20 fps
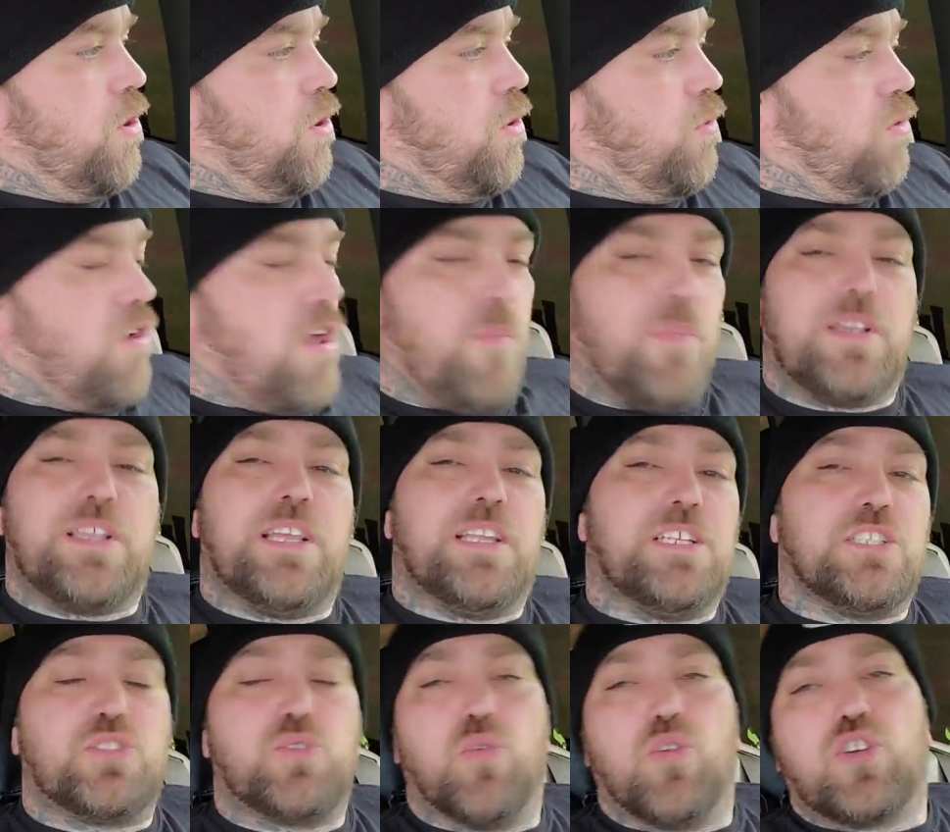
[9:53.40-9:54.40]
Well, I'm going to get
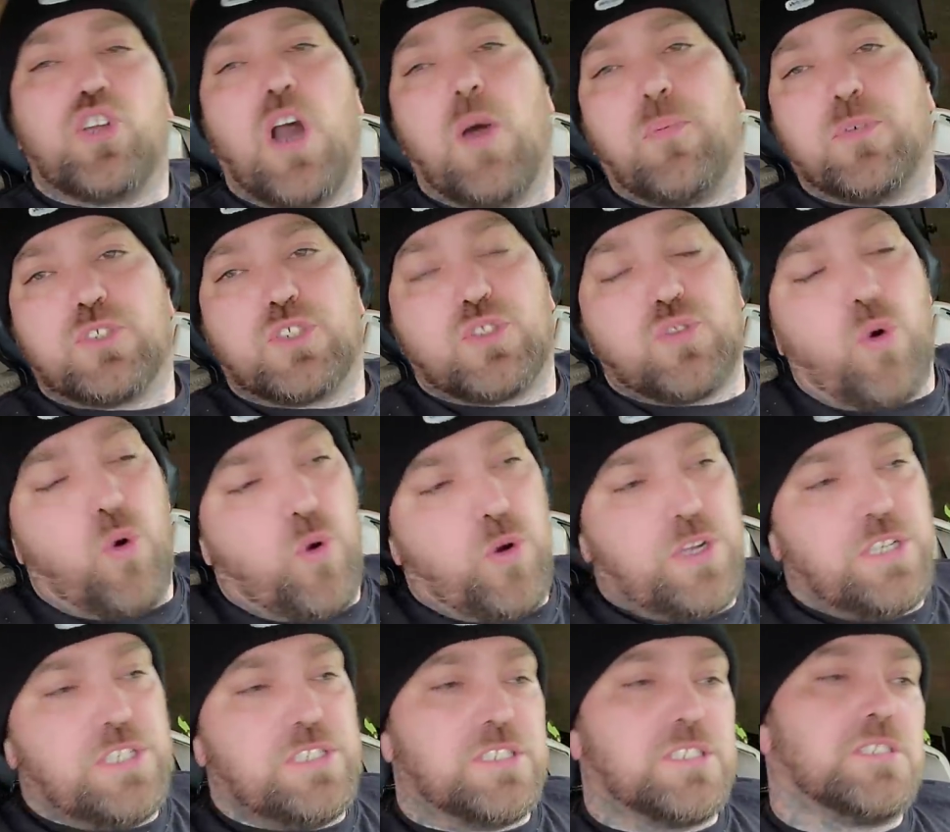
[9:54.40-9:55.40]
into a couple
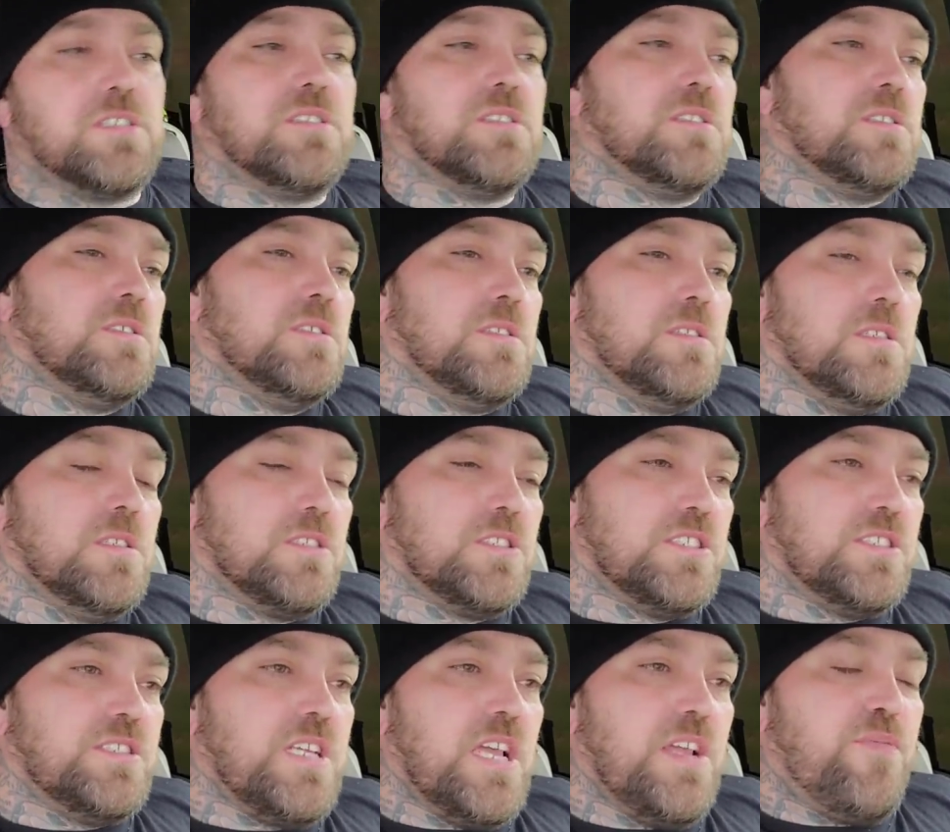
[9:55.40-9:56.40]
stories
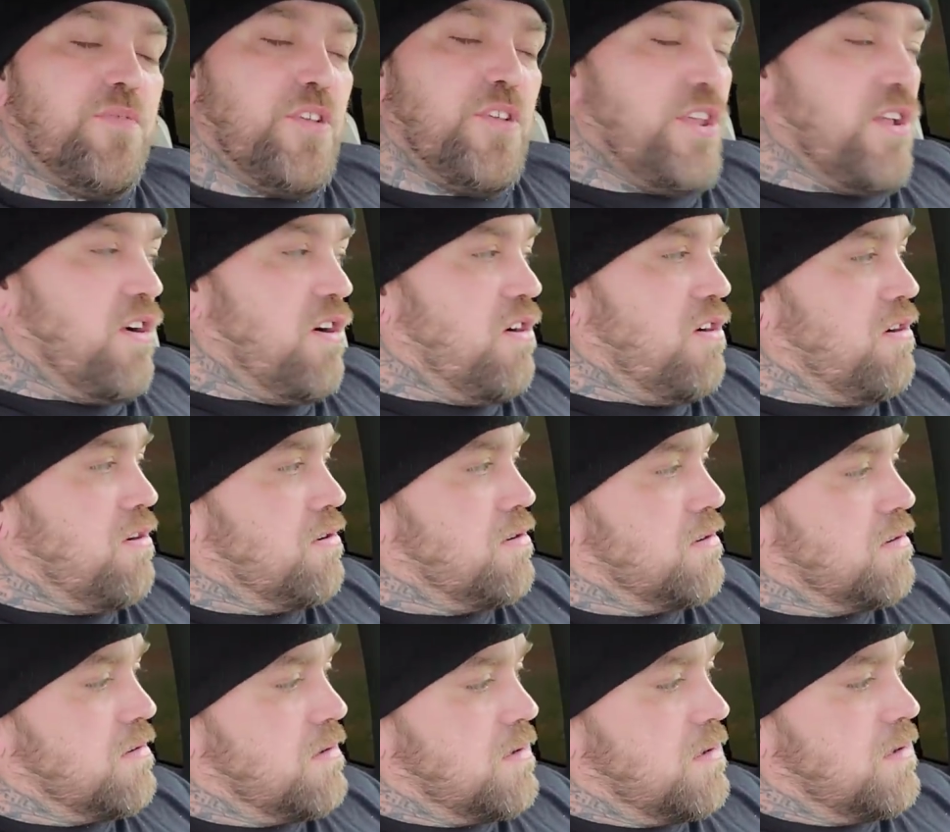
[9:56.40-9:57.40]
today for y'all
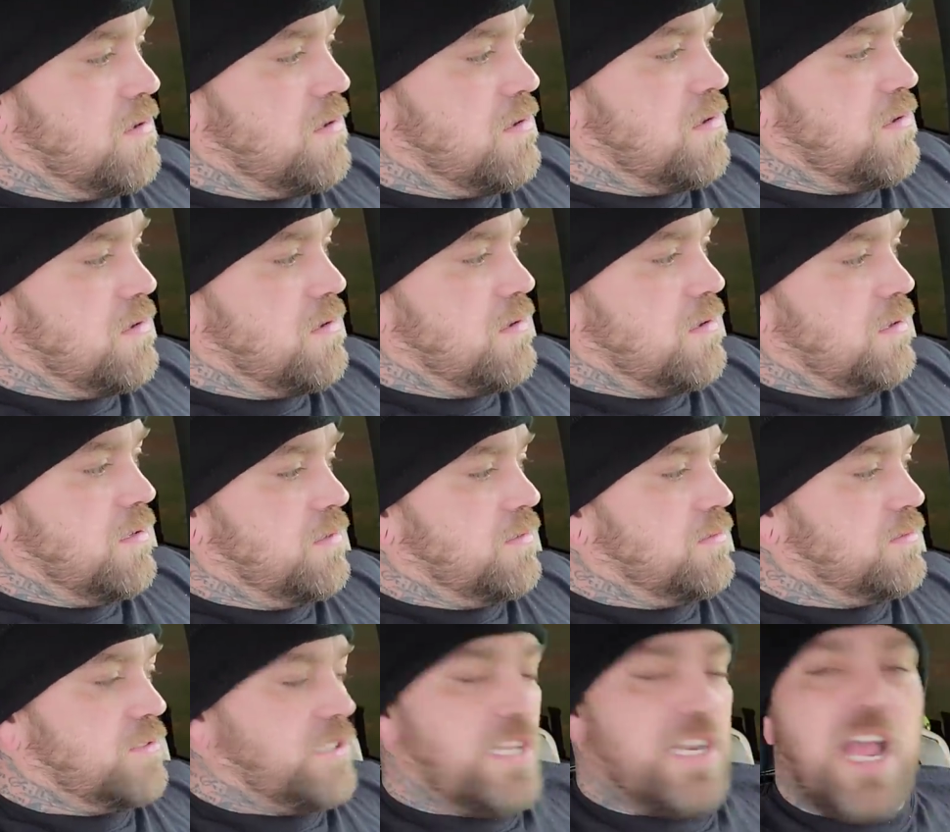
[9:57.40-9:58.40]

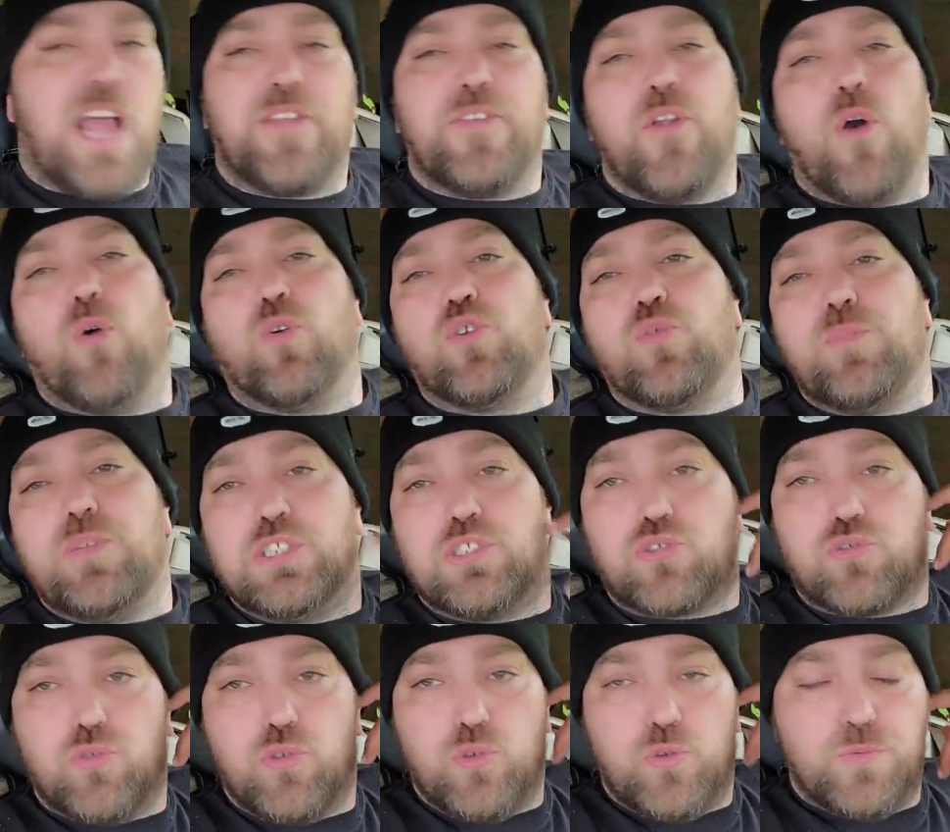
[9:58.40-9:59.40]
that I know to be
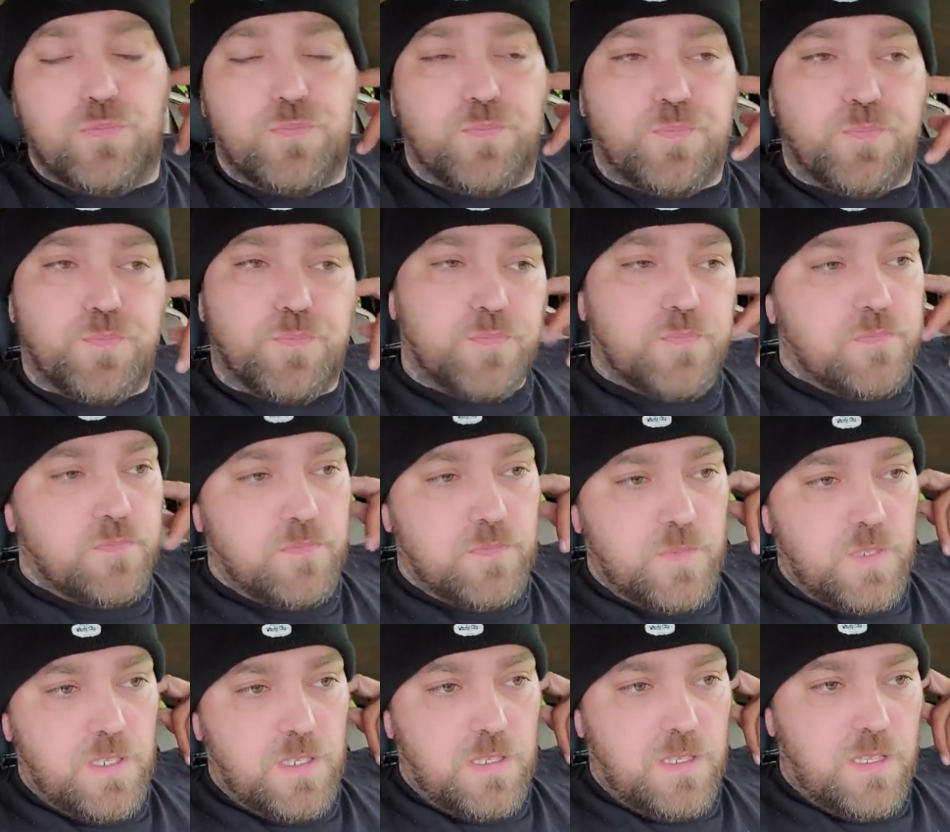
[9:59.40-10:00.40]
true,
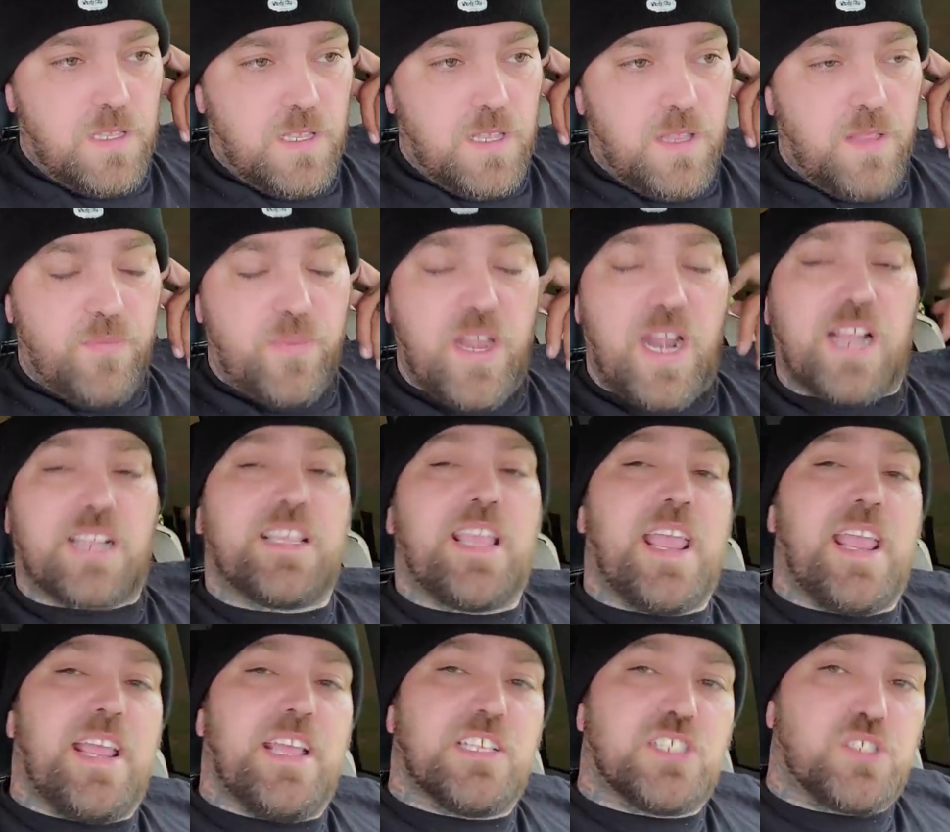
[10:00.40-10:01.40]
that I
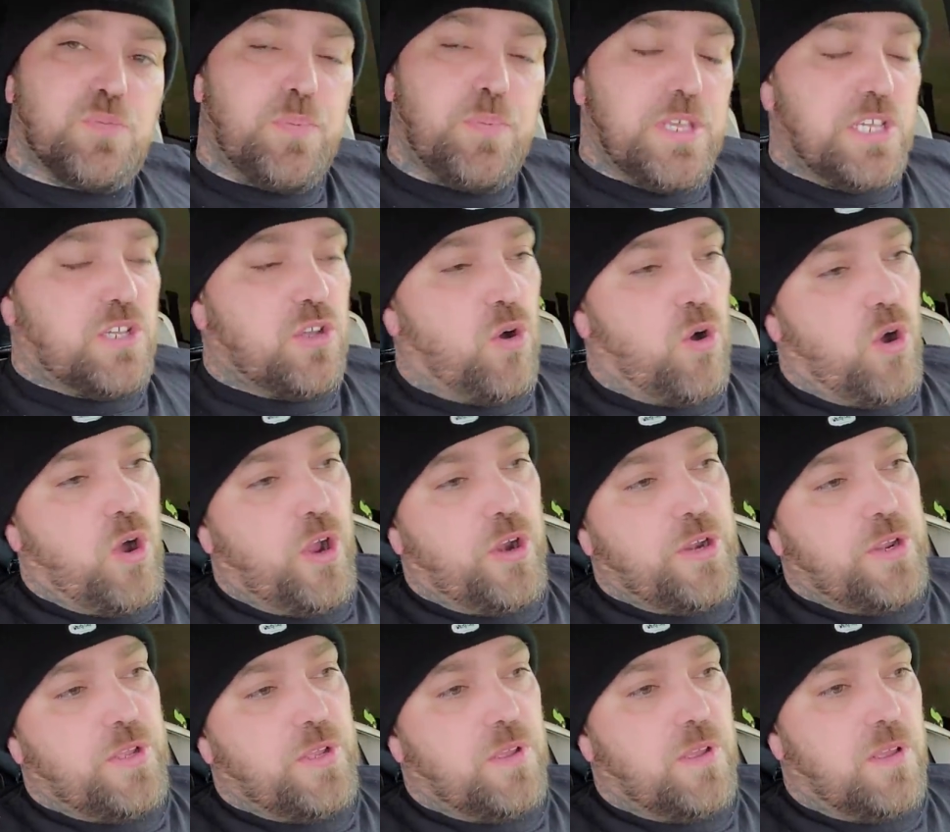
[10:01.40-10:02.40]
can speak
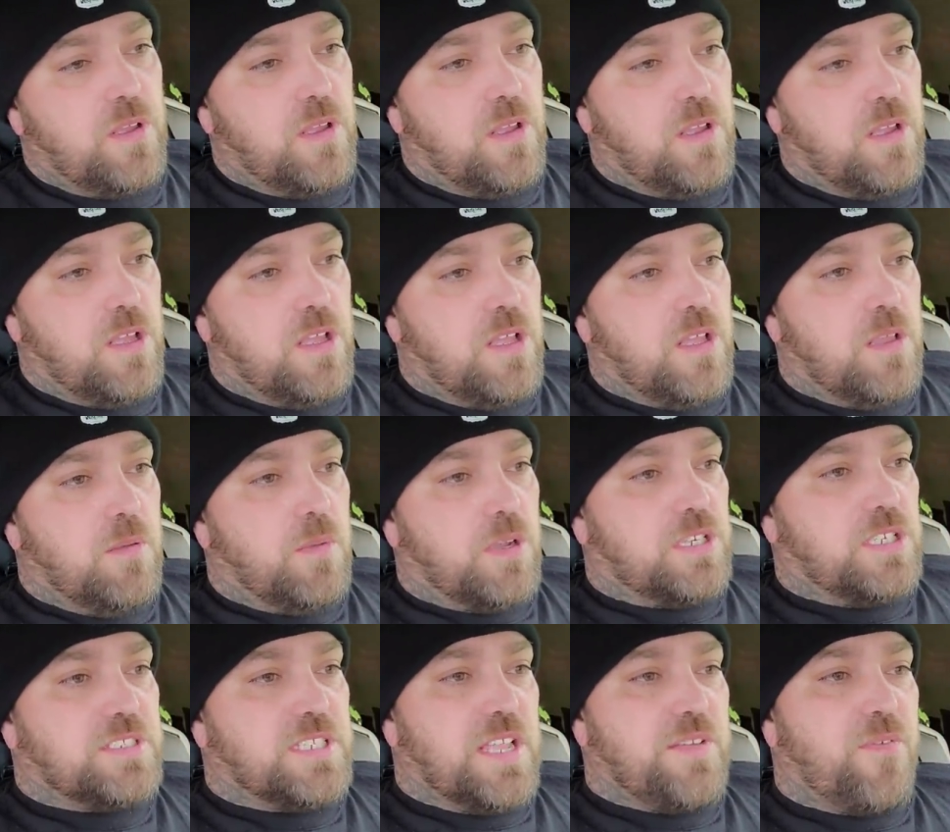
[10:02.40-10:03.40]
on,
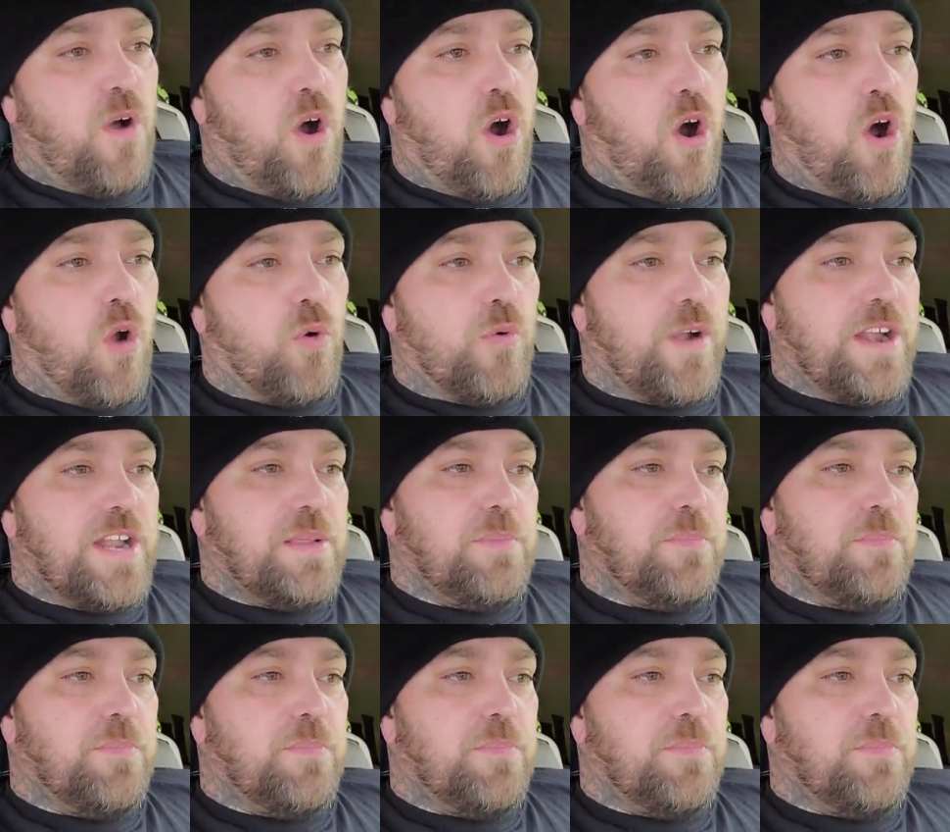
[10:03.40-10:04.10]
because they've already